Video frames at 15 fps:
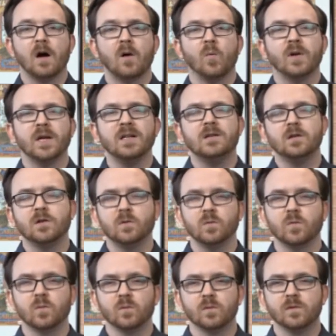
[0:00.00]
We need
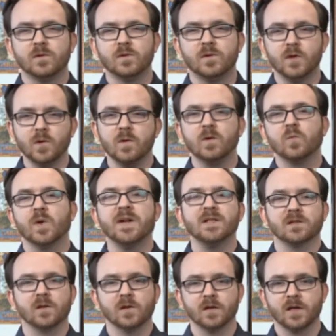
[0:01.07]
to do the
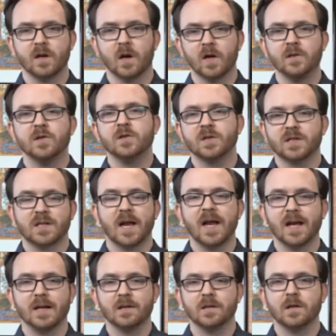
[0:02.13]
research and
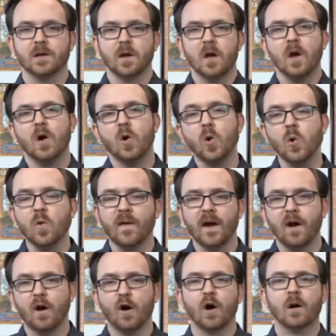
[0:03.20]
understand who
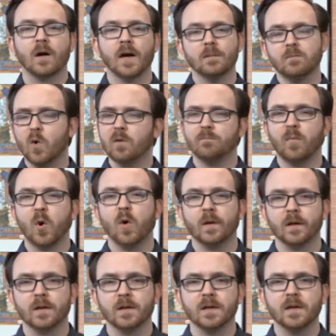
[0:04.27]
they are, and more
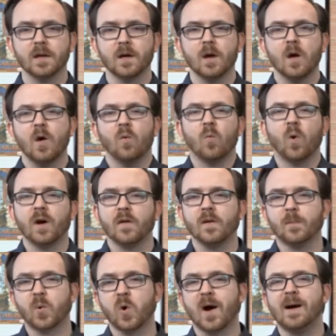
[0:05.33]
importantly, what are the
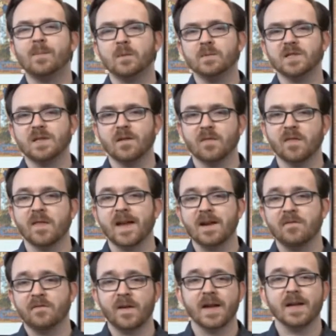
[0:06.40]
problems that
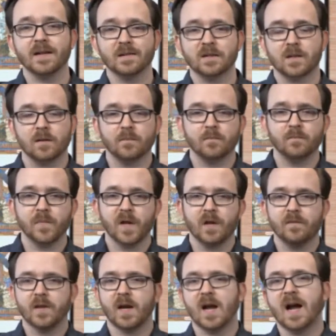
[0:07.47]
they face
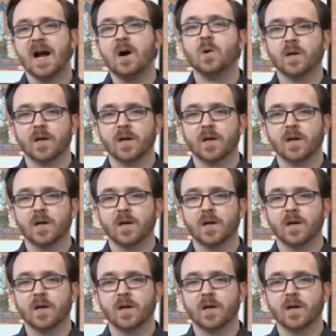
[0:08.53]
that our